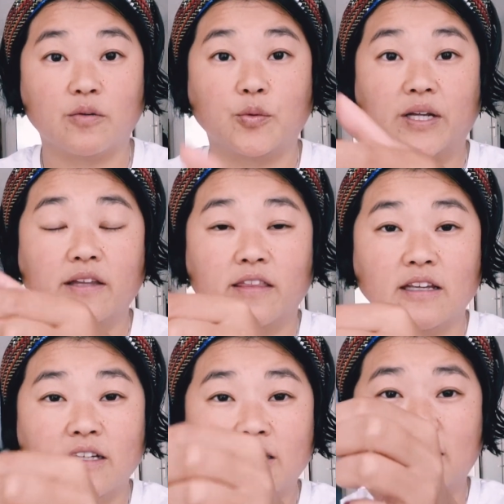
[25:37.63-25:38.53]
with
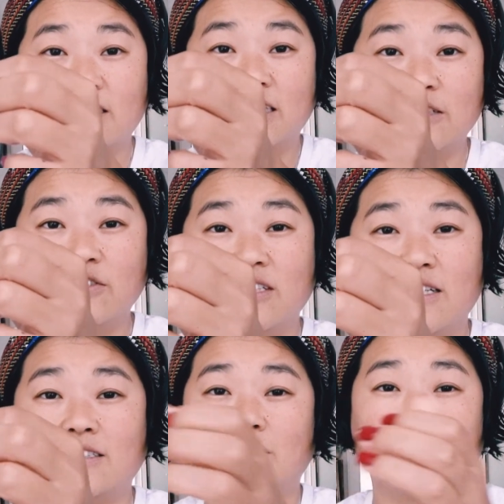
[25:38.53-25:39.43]
that still
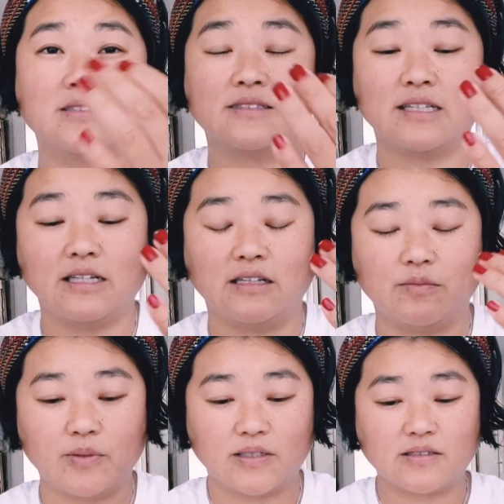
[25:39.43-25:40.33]
needs to be
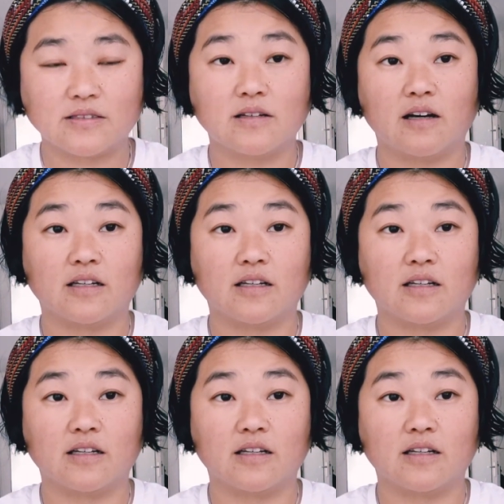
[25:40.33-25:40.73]
seen, but it's